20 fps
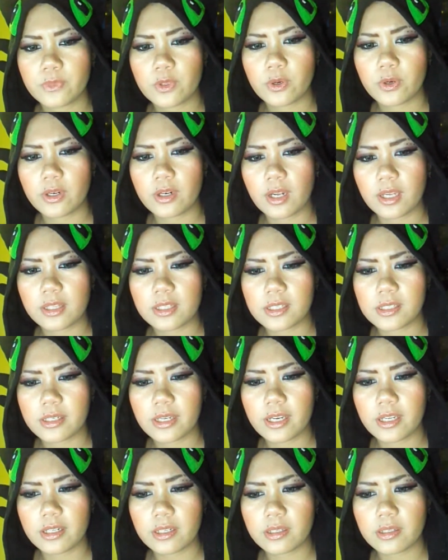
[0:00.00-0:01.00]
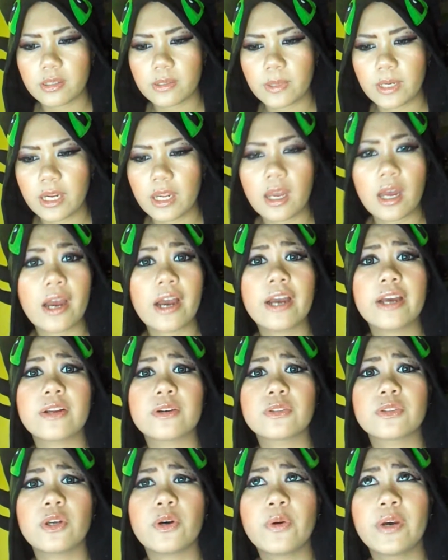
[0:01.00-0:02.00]
or nineteen eighty-three, I
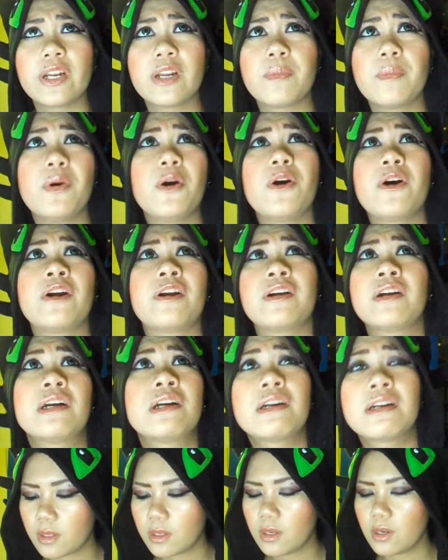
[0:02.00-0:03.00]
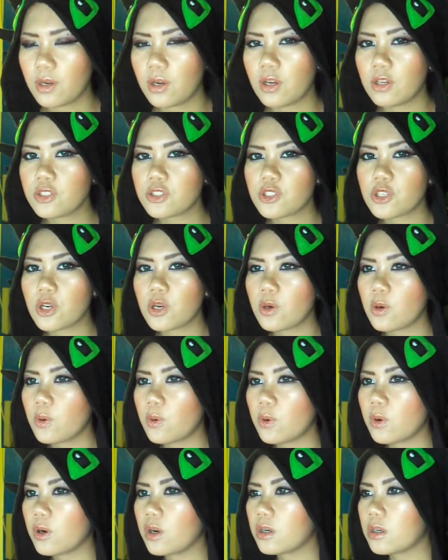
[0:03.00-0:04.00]
don't know anymore.
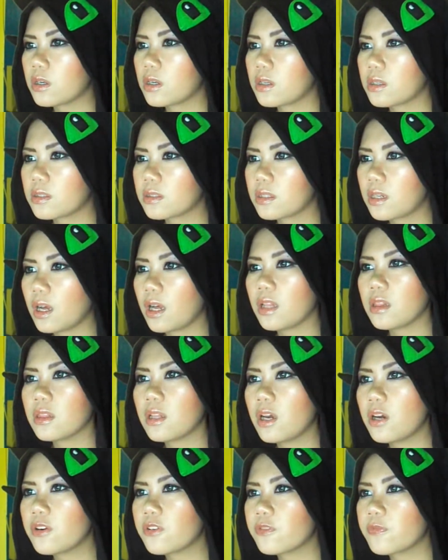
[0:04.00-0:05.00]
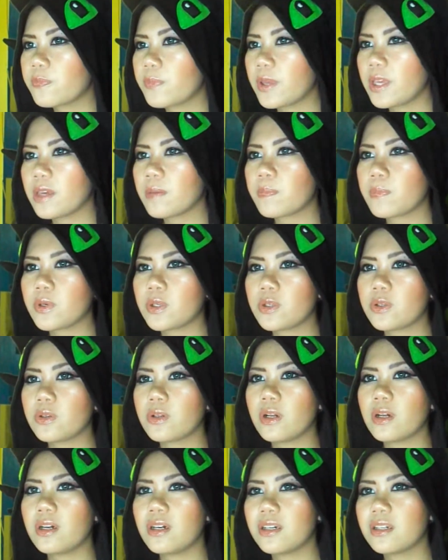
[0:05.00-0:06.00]
Also, uh, a lot of
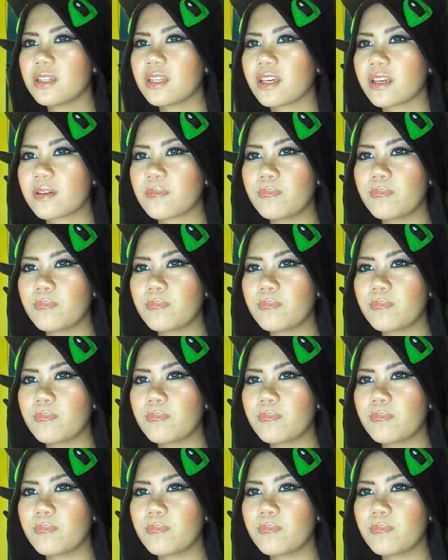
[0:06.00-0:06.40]
people, like